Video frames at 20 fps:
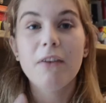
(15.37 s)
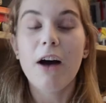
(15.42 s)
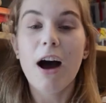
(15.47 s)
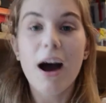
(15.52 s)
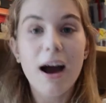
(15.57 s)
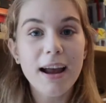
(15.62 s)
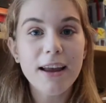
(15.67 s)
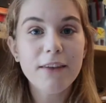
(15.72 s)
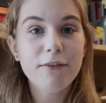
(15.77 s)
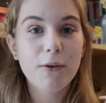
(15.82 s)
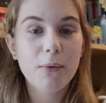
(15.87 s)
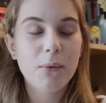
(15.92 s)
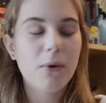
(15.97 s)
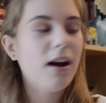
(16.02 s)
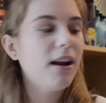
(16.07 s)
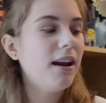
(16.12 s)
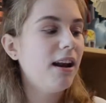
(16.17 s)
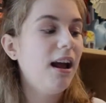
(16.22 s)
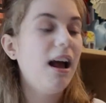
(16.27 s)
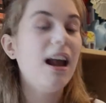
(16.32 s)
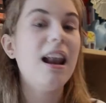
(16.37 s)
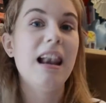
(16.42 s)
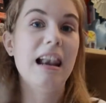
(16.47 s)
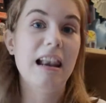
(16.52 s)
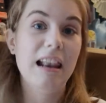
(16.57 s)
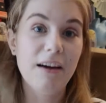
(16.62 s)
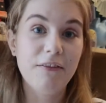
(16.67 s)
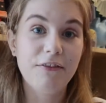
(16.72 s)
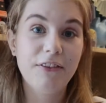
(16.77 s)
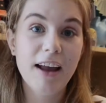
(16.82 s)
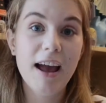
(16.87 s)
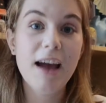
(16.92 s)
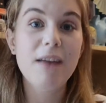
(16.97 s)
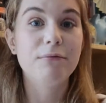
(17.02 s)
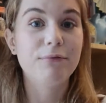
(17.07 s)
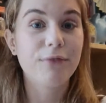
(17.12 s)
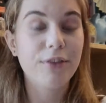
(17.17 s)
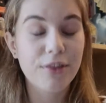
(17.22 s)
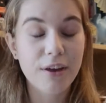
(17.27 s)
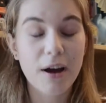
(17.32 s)
I, for one, loved it
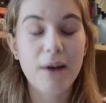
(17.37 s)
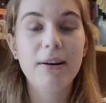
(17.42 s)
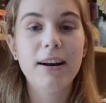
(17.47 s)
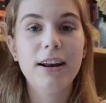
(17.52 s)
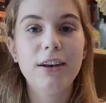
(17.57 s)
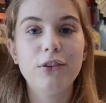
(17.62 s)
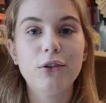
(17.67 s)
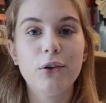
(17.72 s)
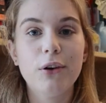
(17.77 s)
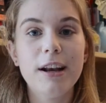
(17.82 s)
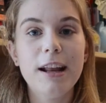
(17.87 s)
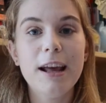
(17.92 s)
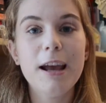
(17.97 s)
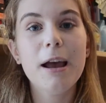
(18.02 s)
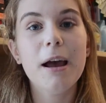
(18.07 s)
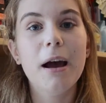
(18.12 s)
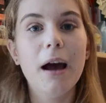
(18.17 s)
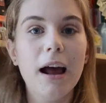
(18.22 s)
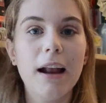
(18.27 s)
and thoroughly enjoyed it,